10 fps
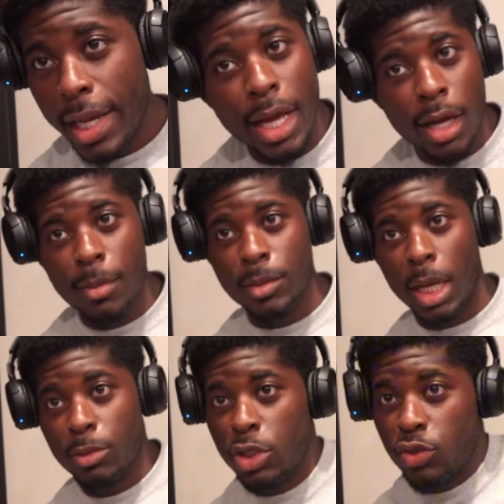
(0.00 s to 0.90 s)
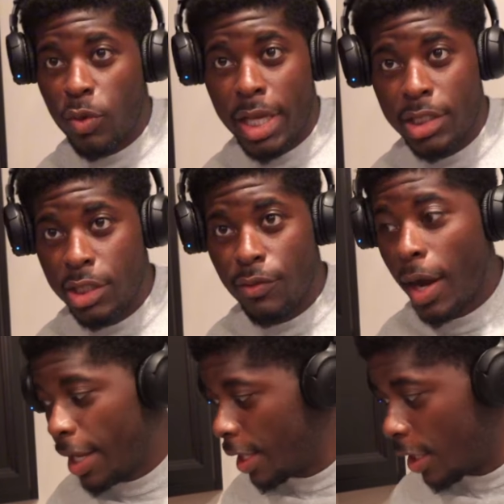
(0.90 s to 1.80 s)
now, I'm, I'm just raging
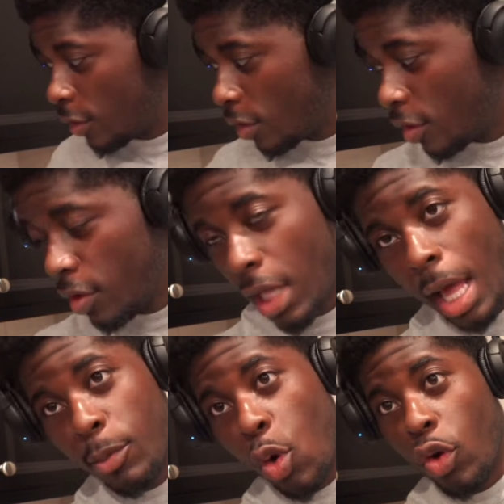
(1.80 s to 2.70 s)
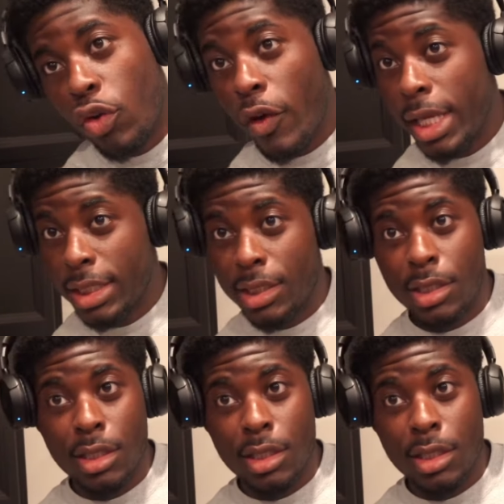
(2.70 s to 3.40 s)
right now. Sit down. I'm going crazy.